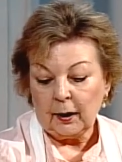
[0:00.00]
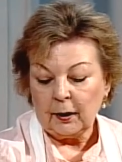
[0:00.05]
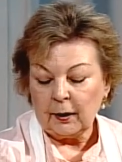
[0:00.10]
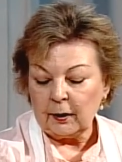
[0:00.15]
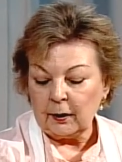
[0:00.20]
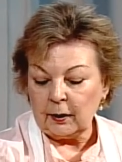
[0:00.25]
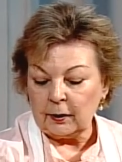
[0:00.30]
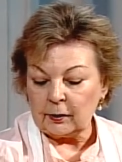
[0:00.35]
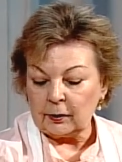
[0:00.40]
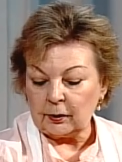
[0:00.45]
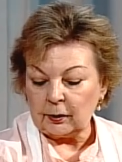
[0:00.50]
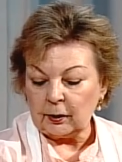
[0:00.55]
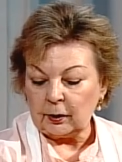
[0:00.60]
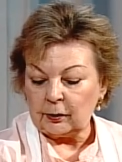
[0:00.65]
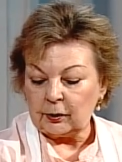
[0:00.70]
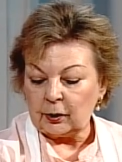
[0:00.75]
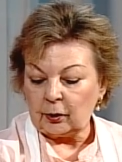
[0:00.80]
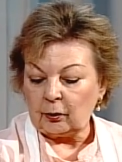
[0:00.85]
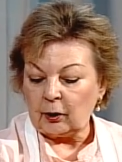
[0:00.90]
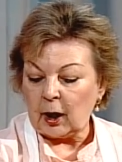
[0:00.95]
Mm-hmm. It's
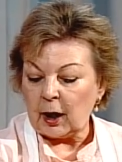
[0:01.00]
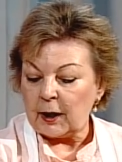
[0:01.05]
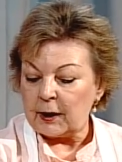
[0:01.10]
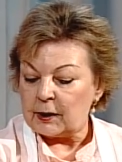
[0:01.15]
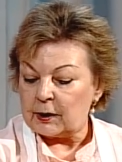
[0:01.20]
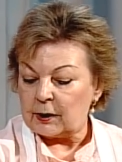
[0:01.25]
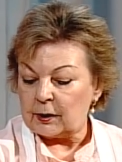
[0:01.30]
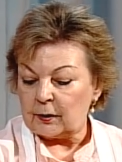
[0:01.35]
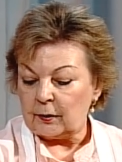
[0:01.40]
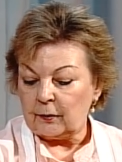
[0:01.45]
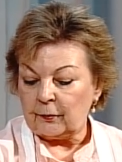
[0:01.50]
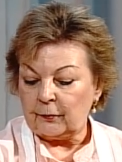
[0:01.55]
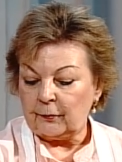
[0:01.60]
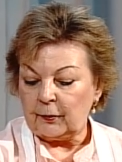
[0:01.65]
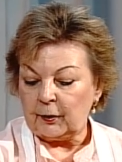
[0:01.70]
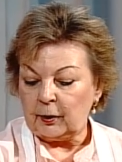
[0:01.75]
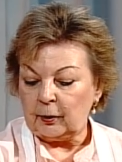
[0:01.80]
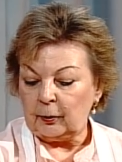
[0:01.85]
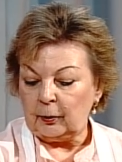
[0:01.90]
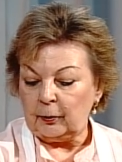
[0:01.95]
it's a
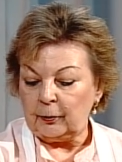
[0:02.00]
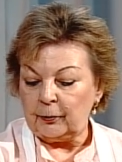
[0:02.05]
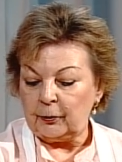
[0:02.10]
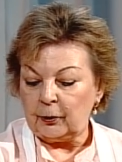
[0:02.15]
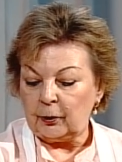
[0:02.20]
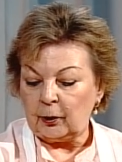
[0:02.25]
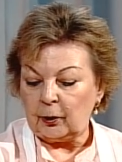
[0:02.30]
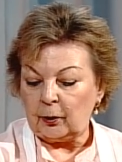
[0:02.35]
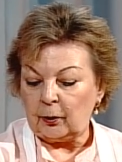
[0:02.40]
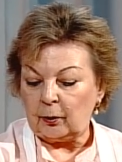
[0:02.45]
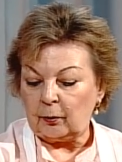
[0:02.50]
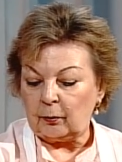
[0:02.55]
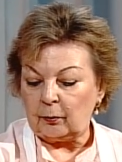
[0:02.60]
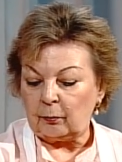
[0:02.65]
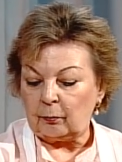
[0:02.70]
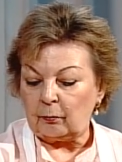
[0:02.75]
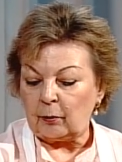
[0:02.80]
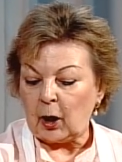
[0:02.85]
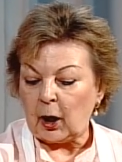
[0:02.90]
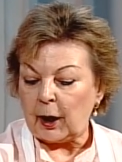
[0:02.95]
rice-filled uh,
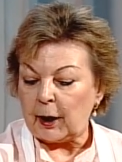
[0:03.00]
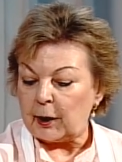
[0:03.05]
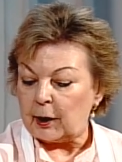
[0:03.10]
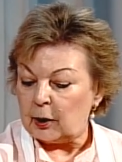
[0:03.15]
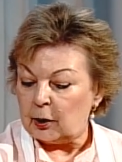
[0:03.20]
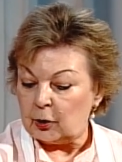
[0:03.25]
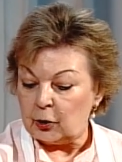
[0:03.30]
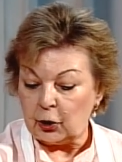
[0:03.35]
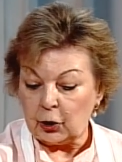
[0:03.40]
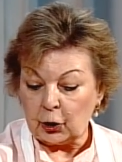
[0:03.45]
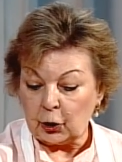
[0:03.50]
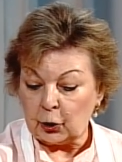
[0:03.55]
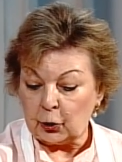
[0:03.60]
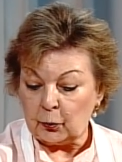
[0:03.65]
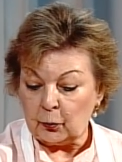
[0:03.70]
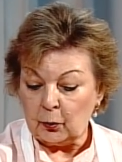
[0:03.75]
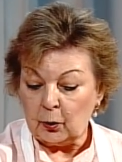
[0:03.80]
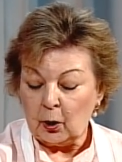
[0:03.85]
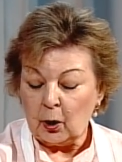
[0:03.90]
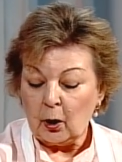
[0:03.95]
rye
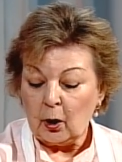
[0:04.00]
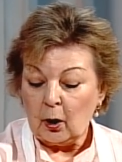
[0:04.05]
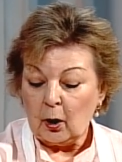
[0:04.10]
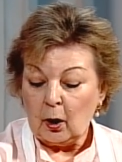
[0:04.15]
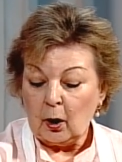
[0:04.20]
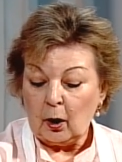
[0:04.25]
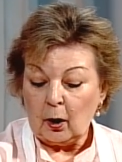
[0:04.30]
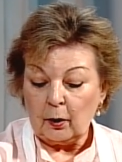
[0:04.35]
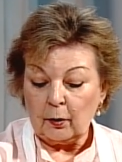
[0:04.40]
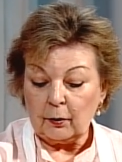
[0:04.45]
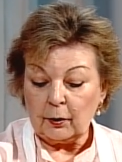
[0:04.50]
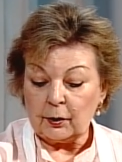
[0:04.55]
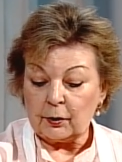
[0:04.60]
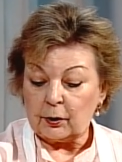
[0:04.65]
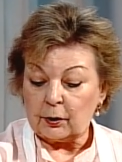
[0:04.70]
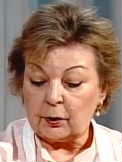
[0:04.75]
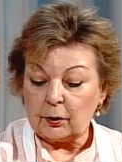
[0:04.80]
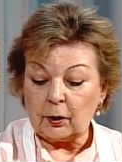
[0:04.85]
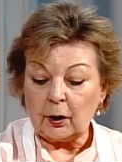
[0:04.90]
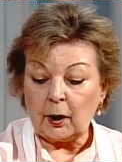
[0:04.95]
dough. Mm-hmm.
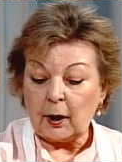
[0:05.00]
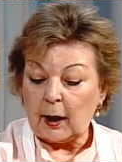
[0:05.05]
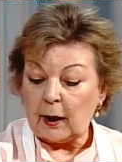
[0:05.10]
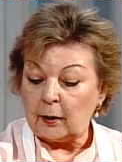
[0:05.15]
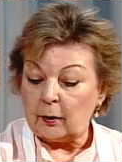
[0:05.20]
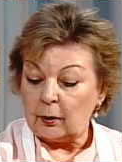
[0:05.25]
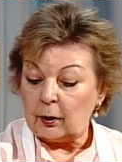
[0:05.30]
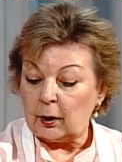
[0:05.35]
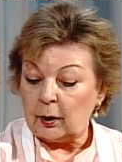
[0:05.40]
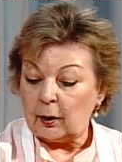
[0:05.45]
It's uh, and uh,